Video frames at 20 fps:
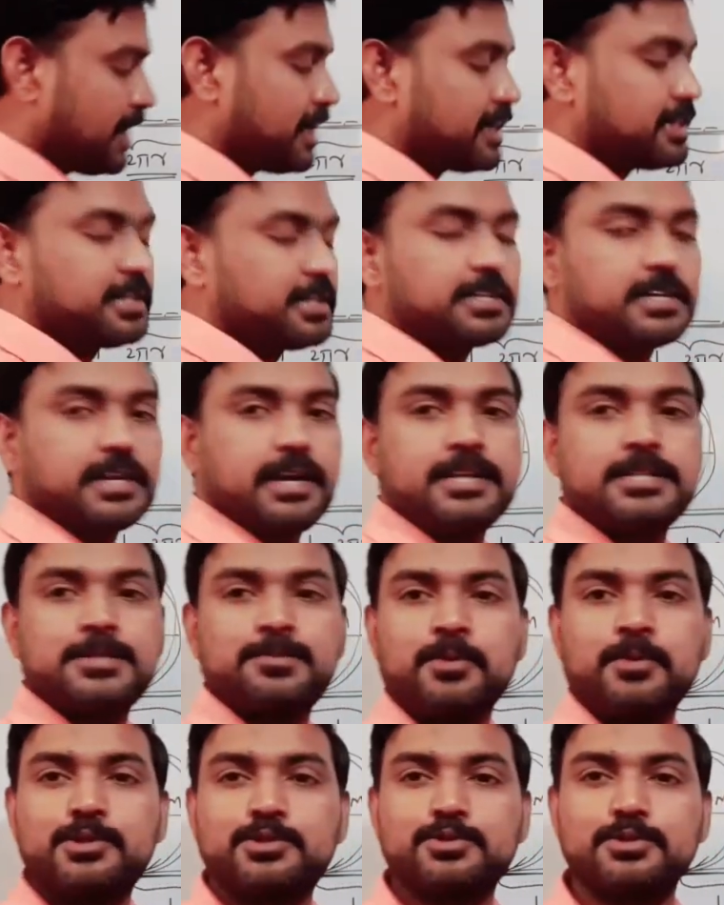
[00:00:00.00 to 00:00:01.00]
It will
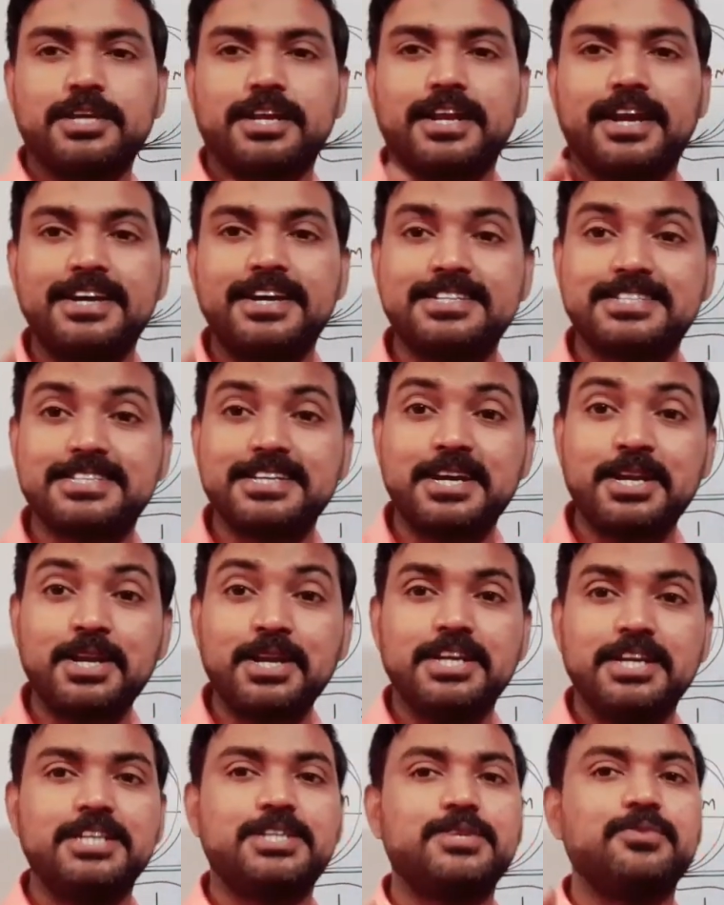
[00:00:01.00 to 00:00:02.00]
transpose to the right side.
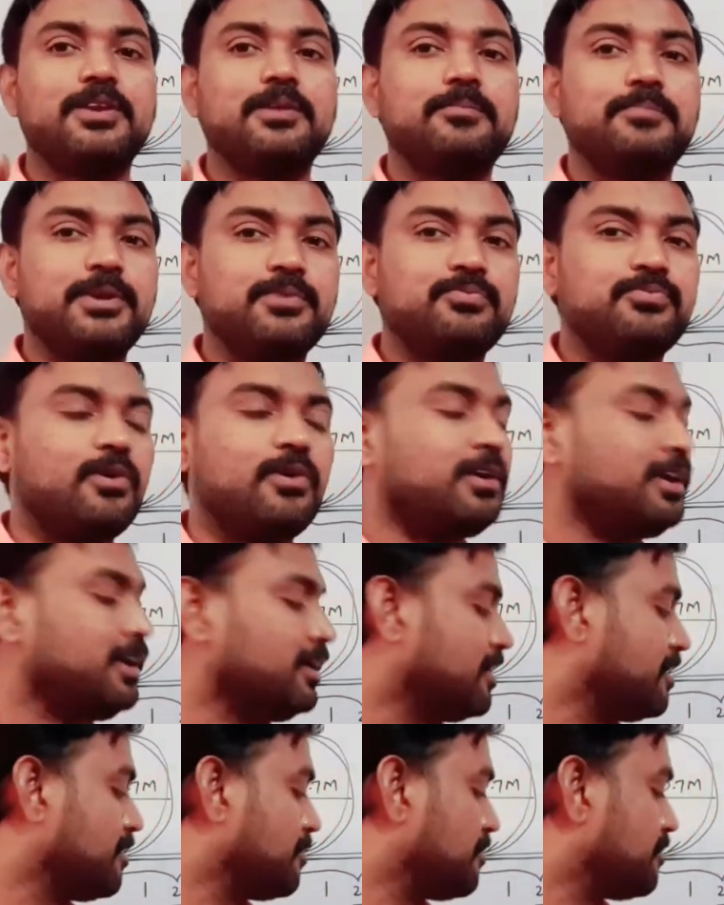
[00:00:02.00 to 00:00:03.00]
It will be for
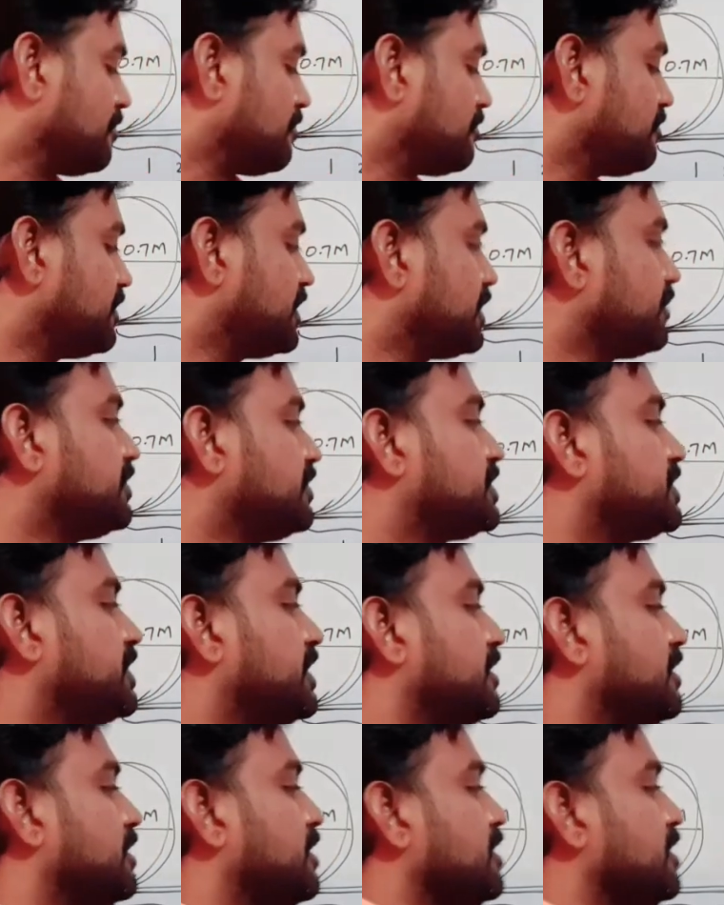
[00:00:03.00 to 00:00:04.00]

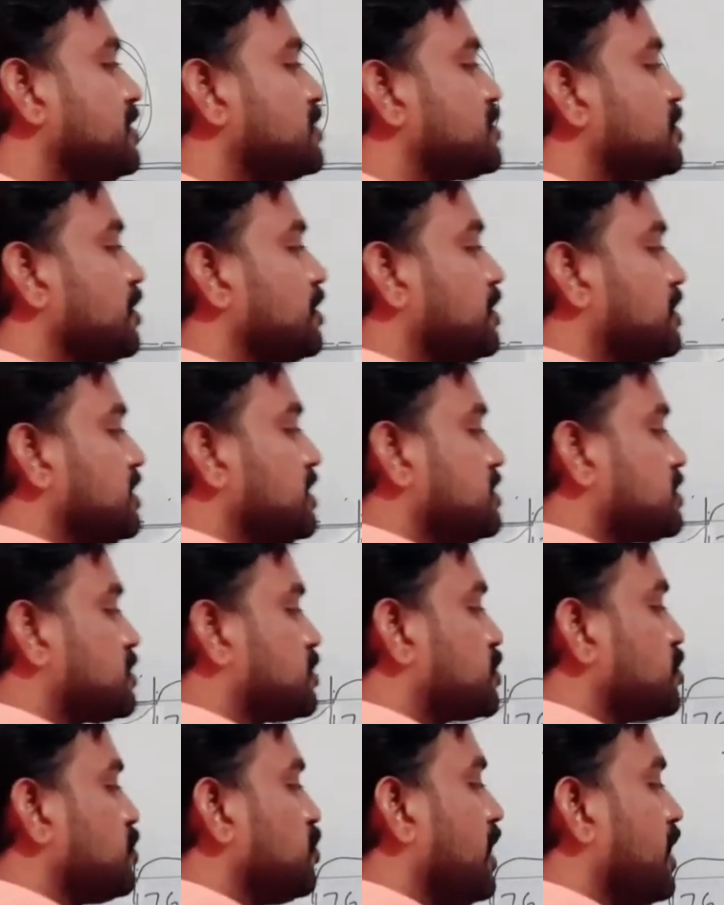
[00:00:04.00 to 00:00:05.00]
division. So this
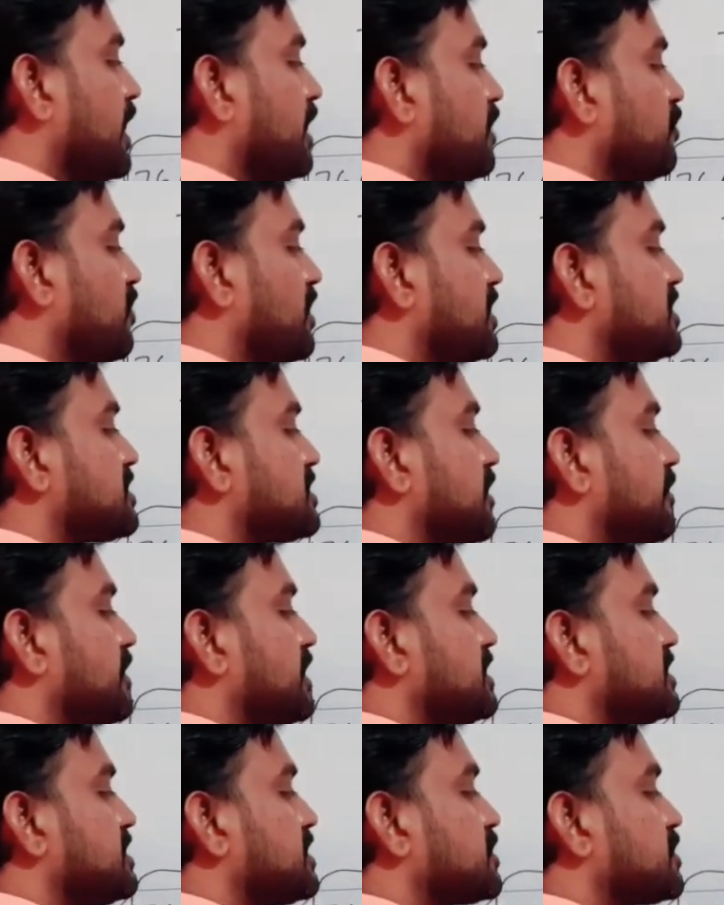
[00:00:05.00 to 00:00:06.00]
2 and
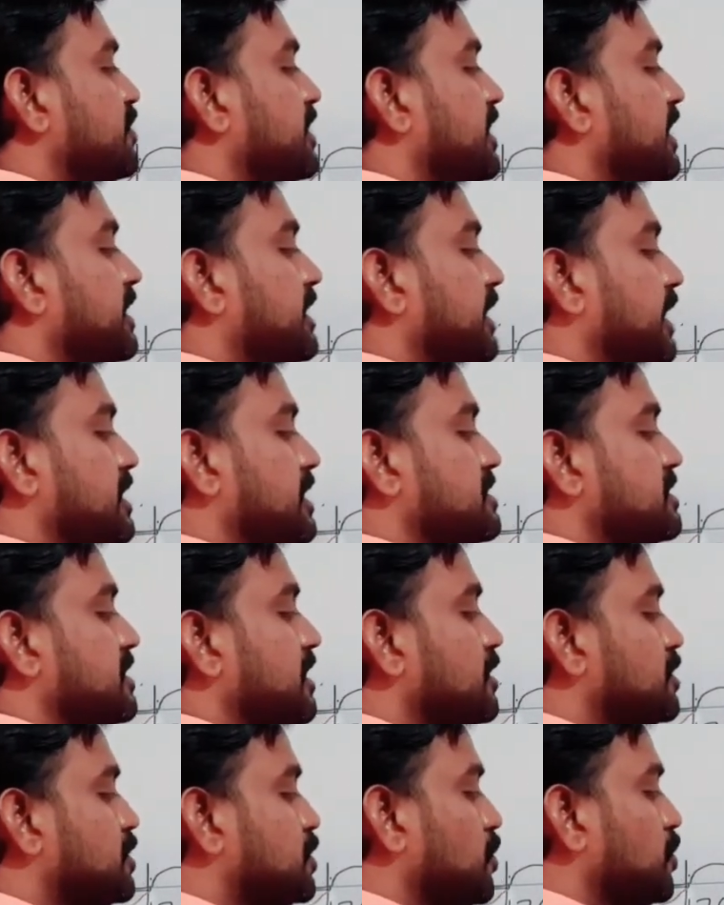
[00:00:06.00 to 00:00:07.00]
176 we can
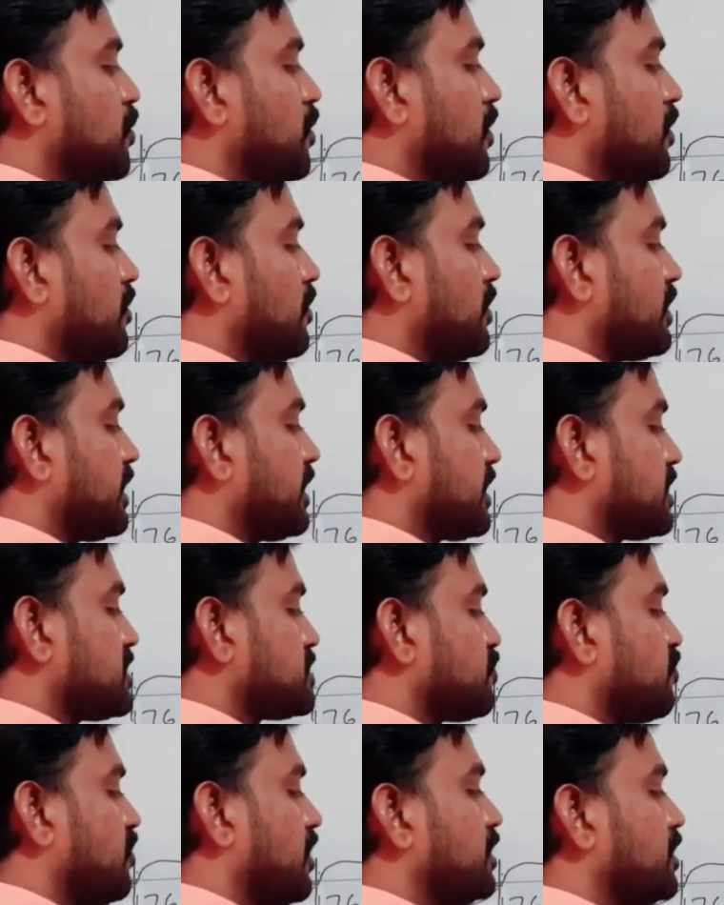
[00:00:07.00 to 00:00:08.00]
cancel. 2, there is
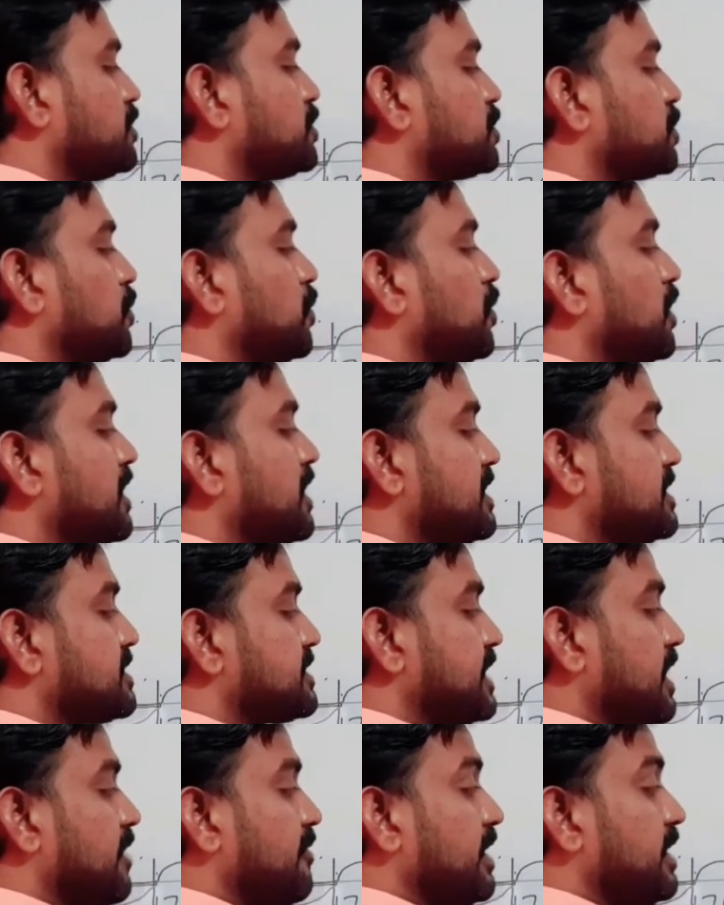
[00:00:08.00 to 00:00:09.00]
1, 2,
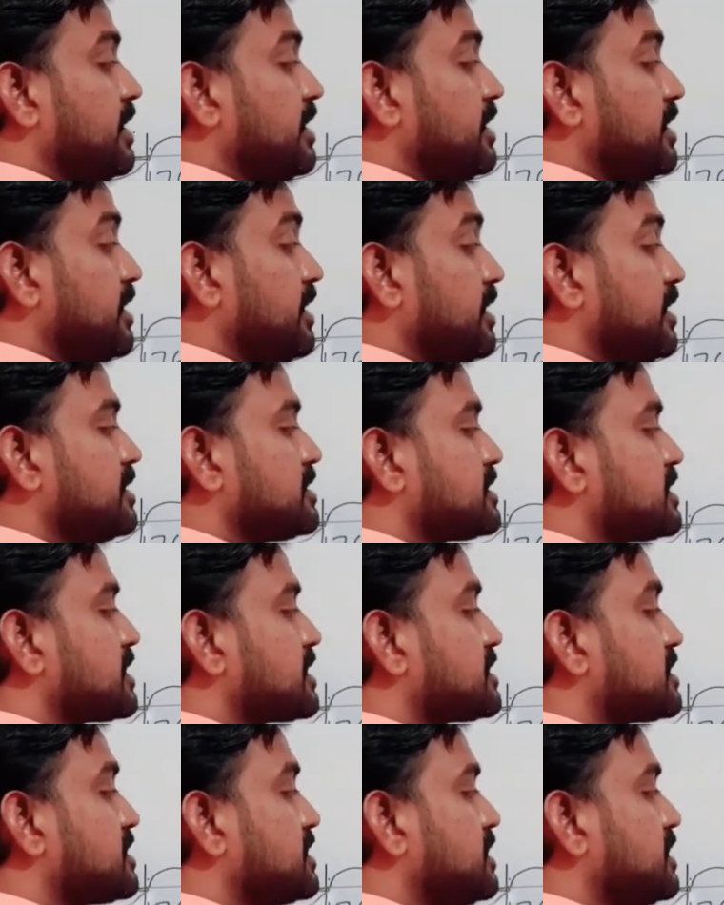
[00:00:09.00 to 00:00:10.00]
17,
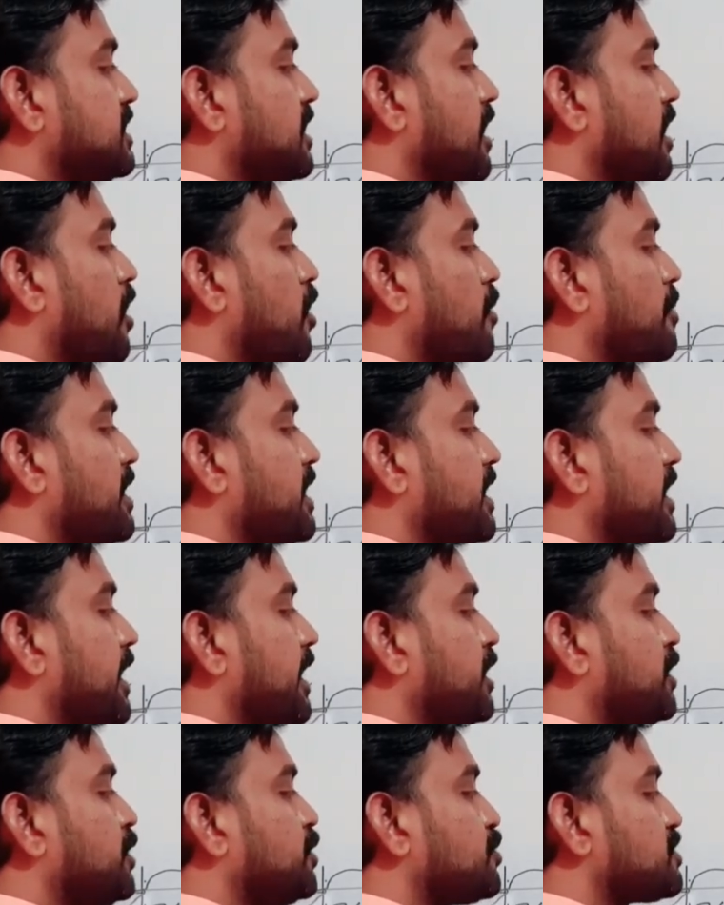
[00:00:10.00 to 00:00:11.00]
16, how many?
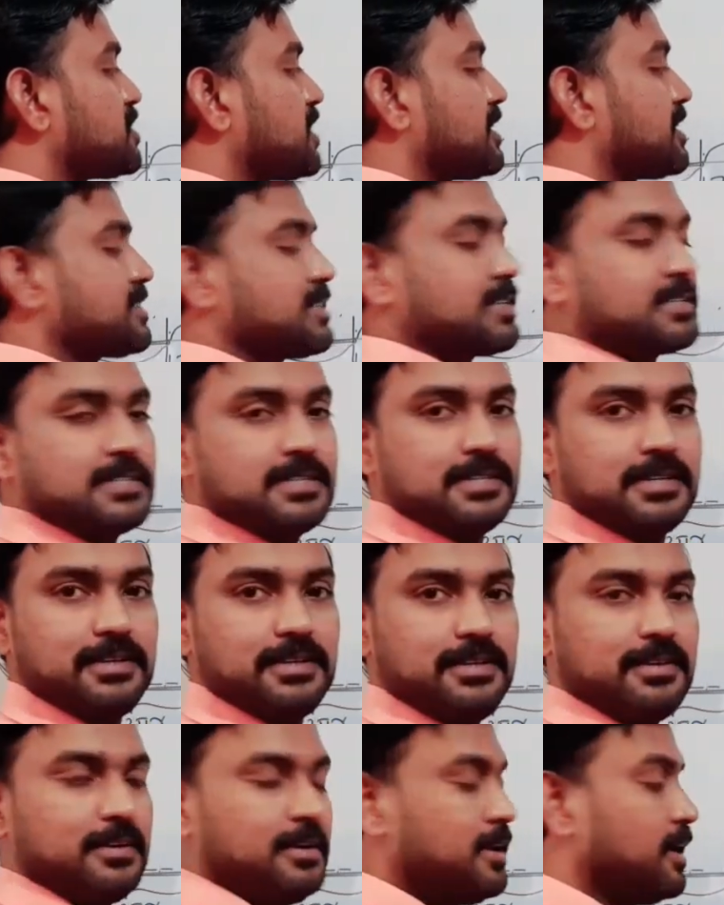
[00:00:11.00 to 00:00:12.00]
8 2s are
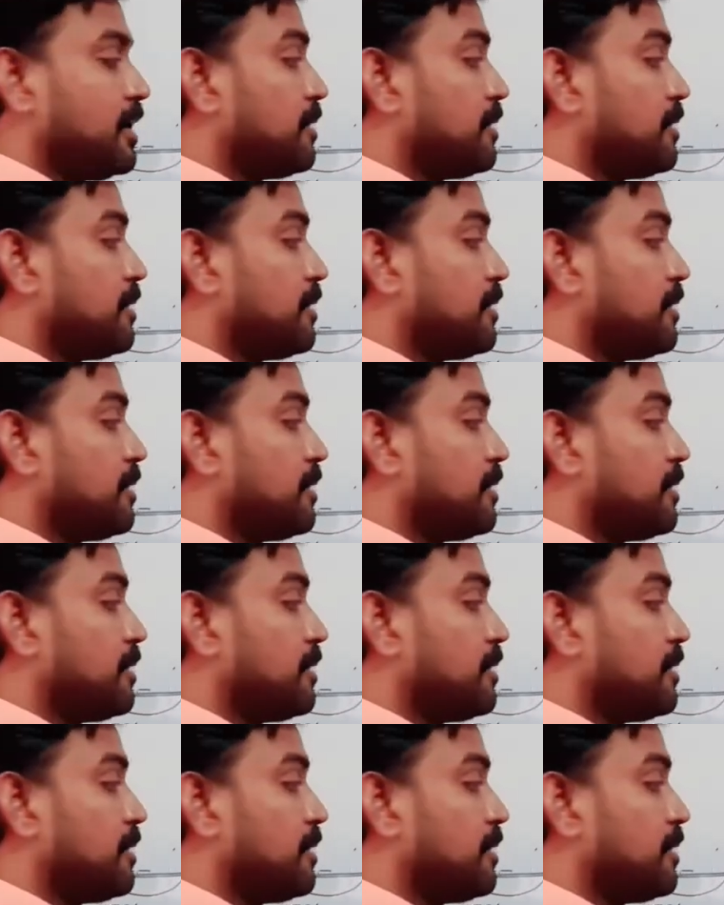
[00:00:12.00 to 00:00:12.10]
16.